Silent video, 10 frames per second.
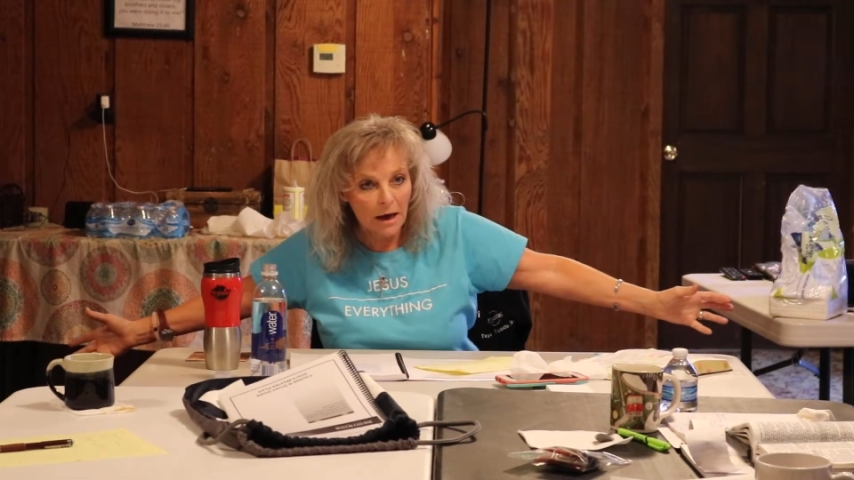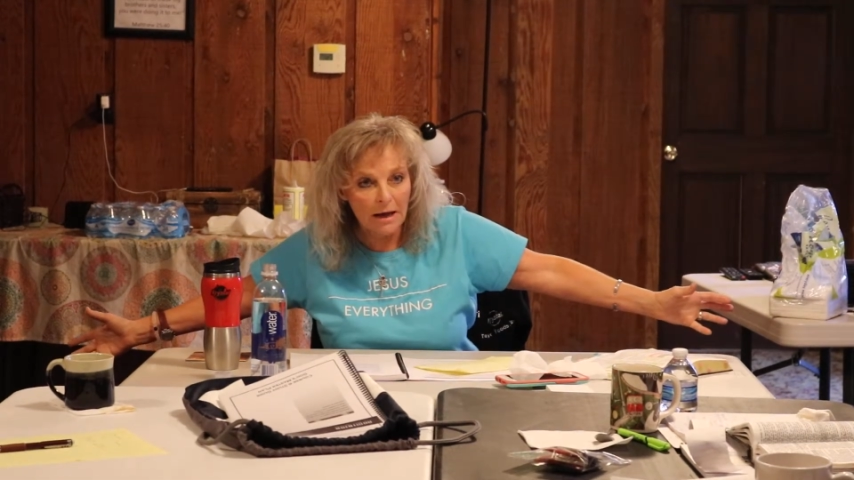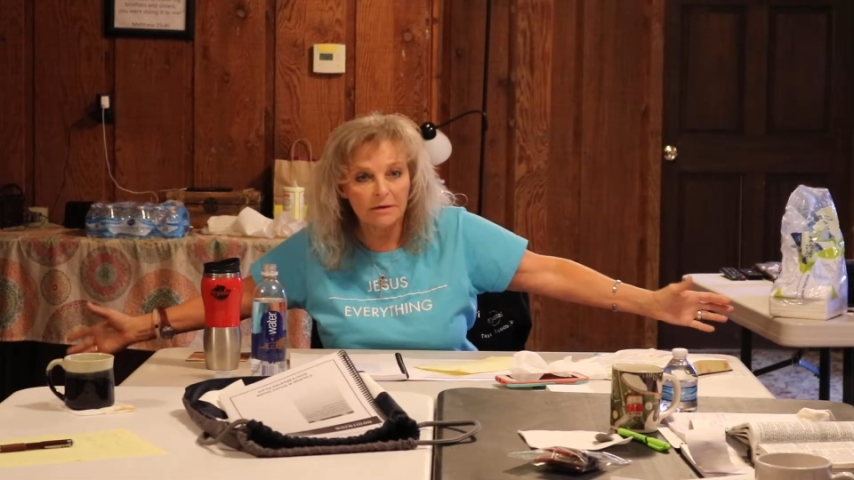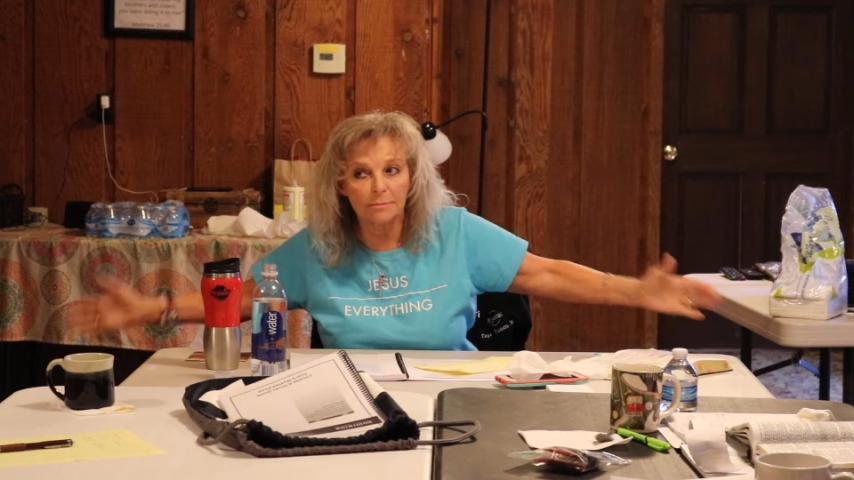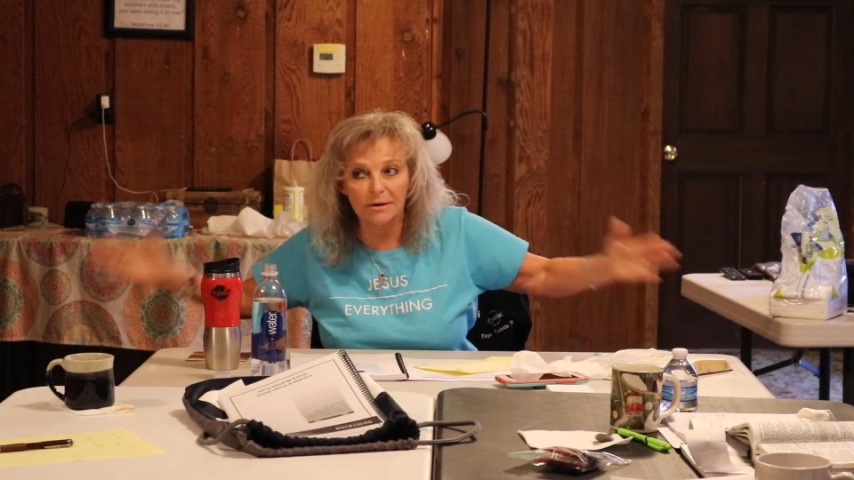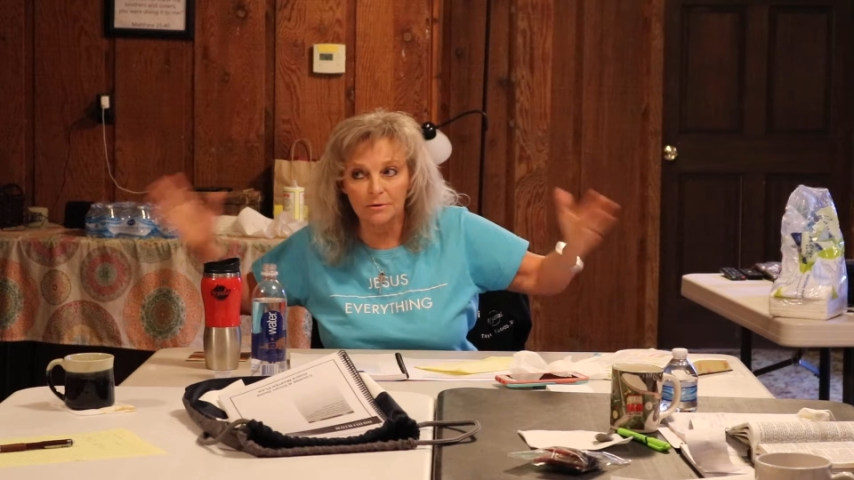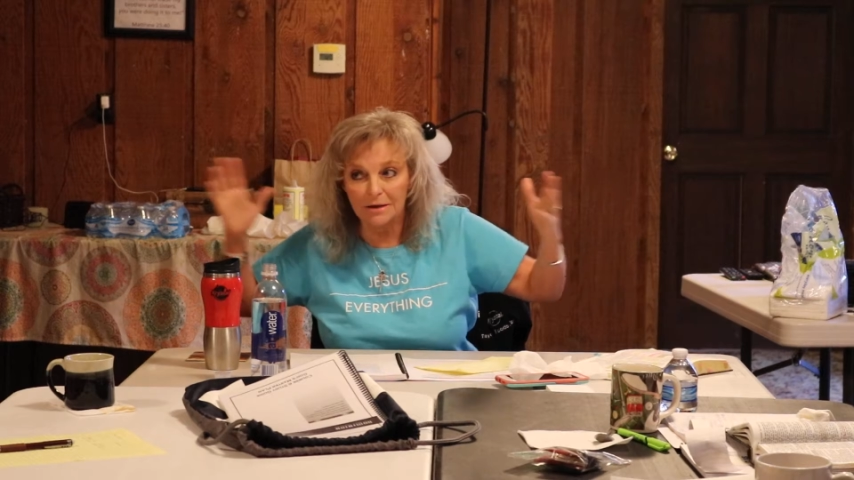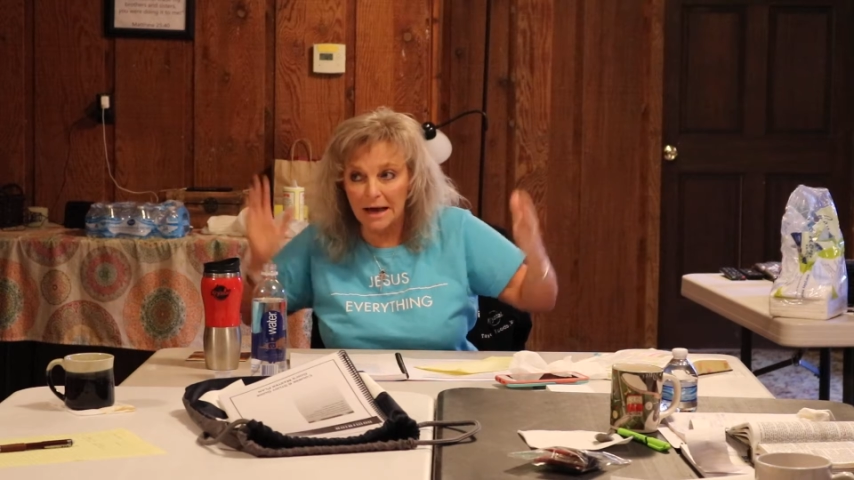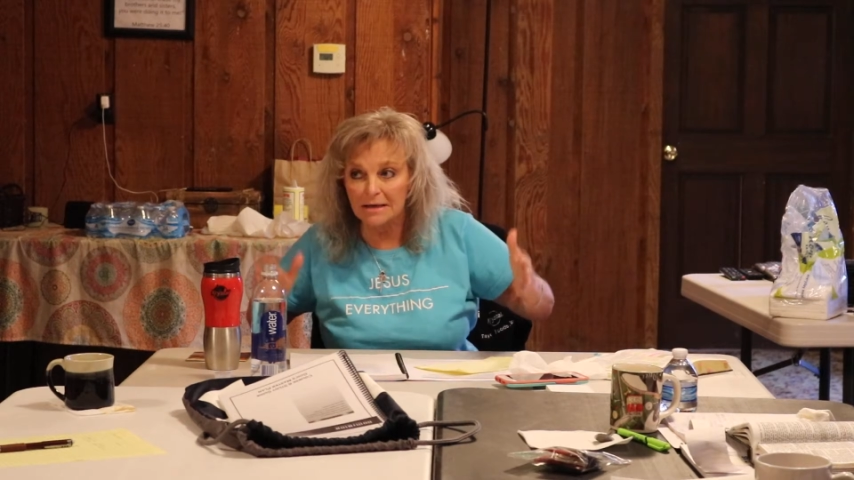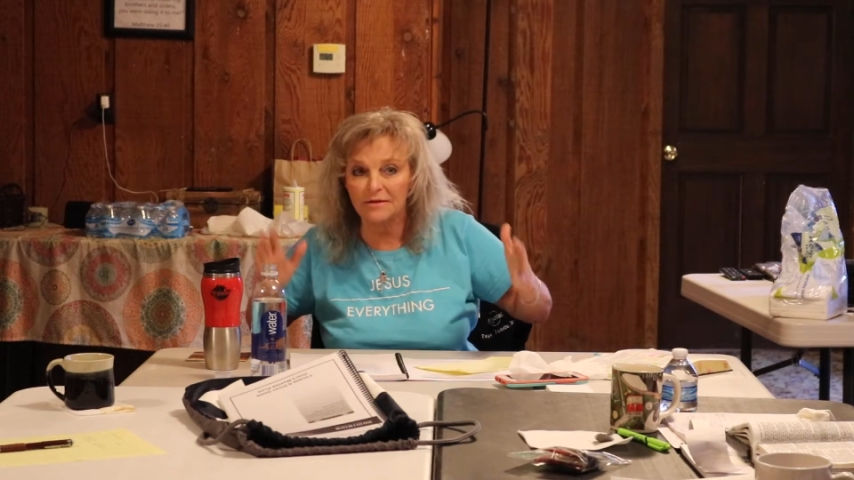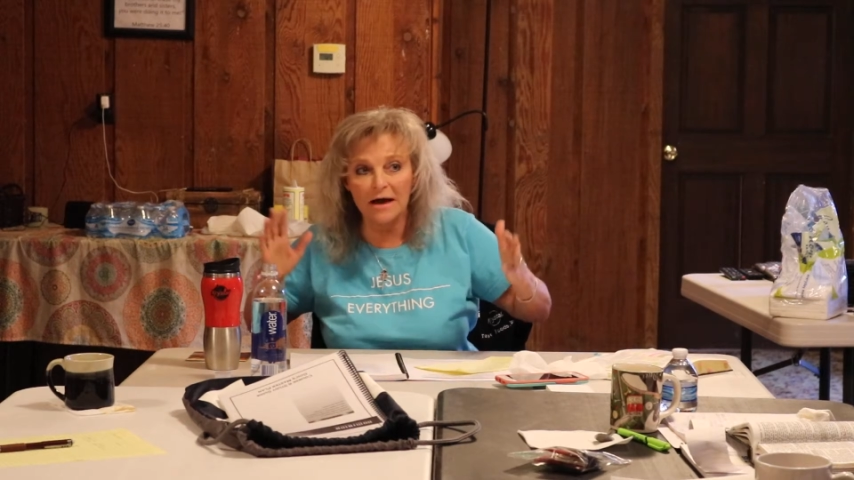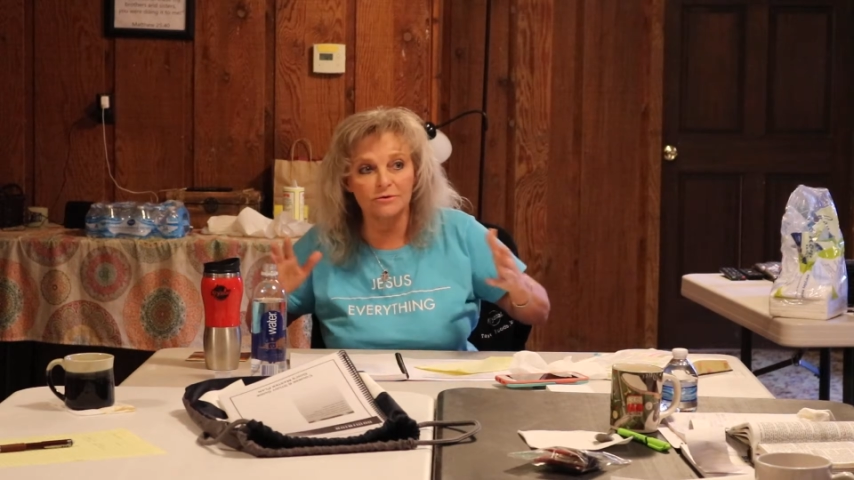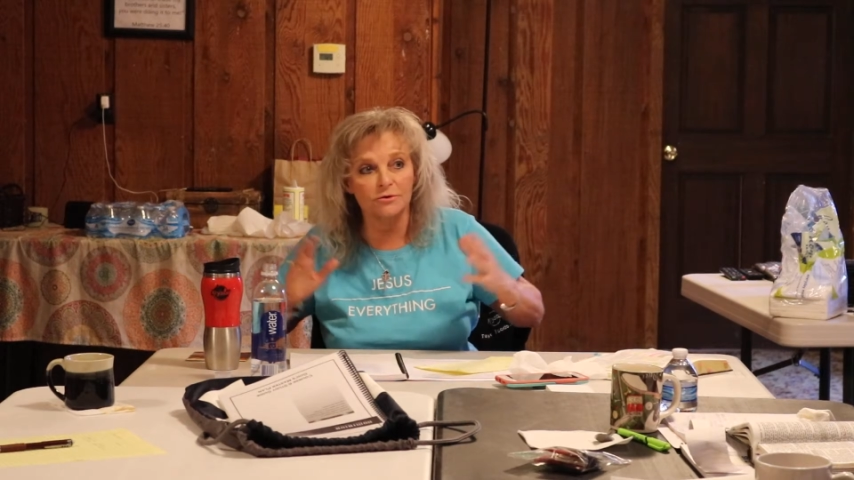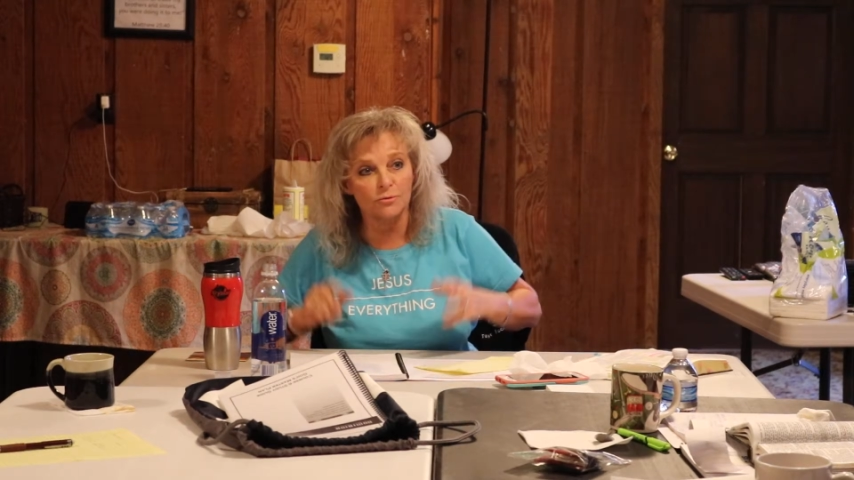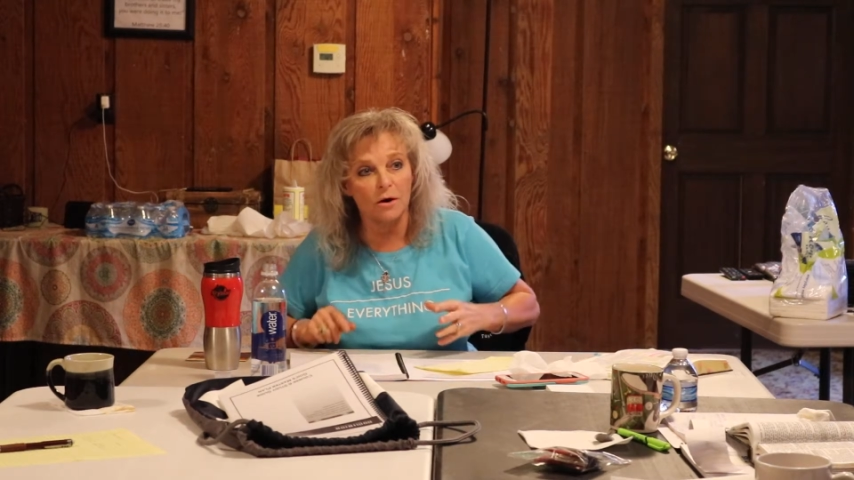I had to build an
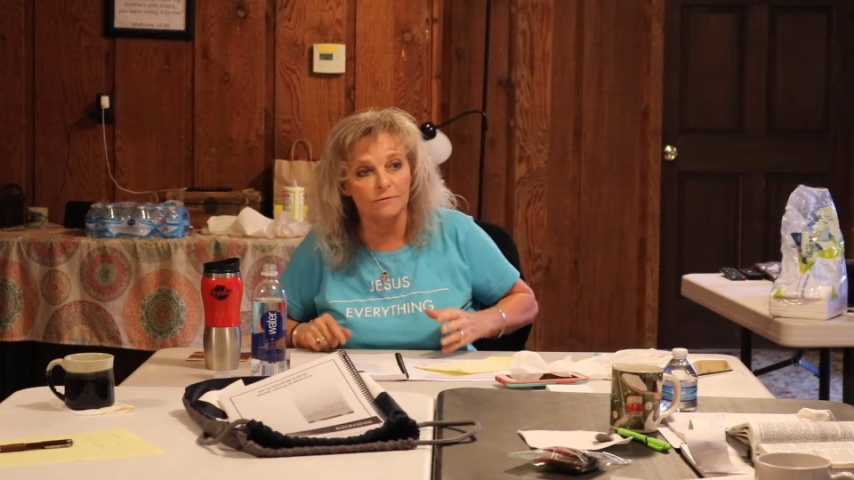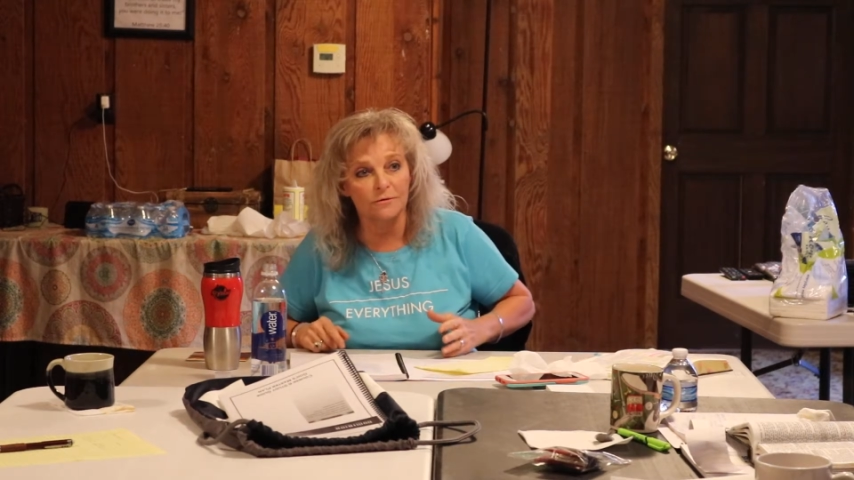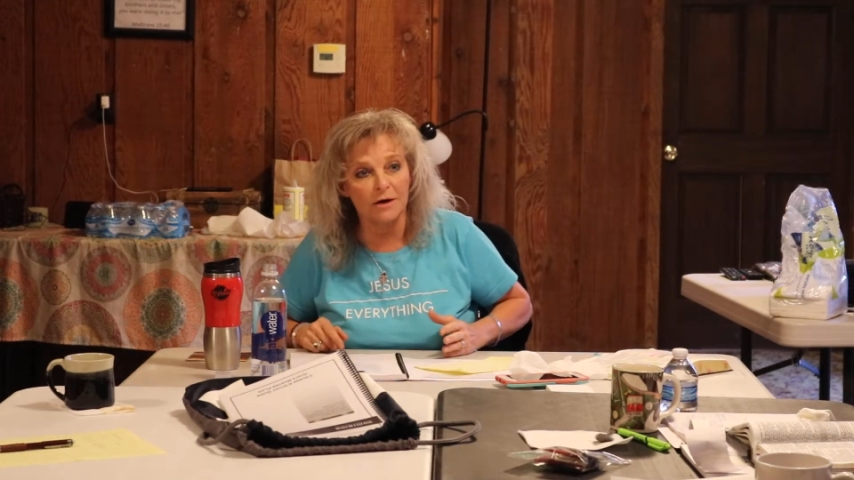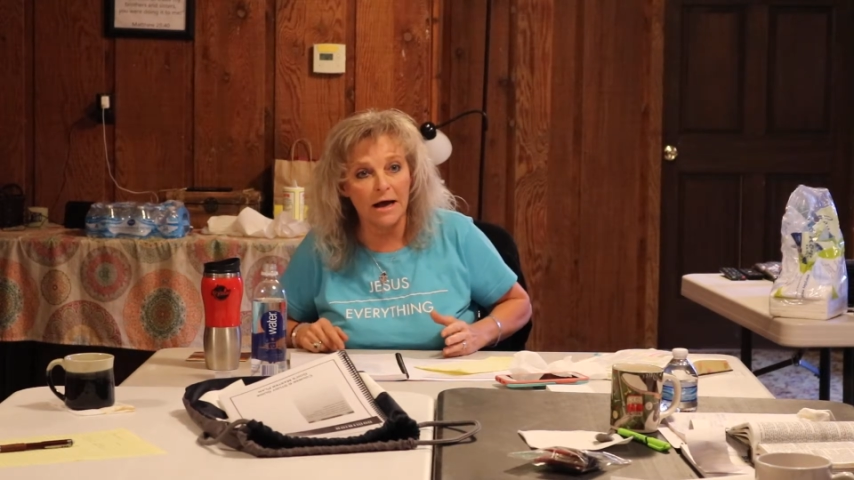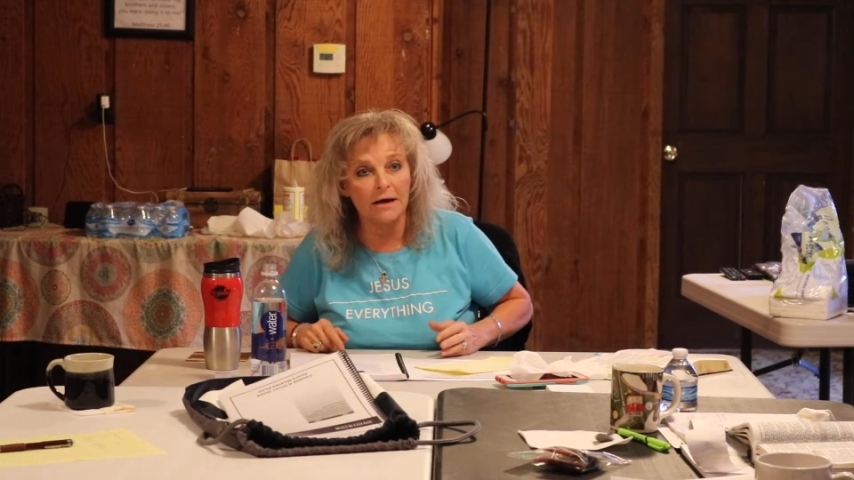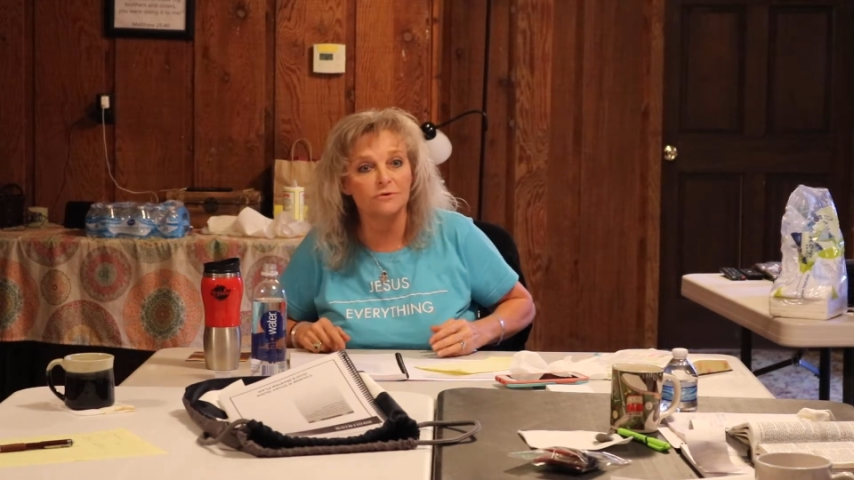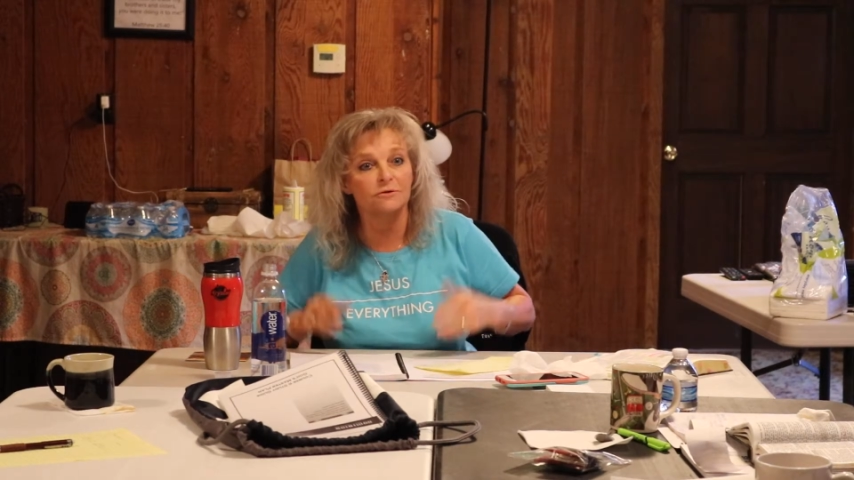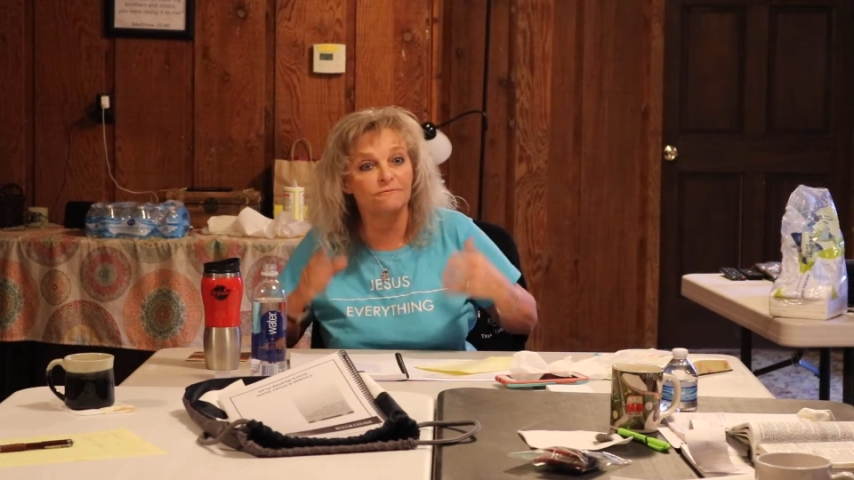8,000-square-foot house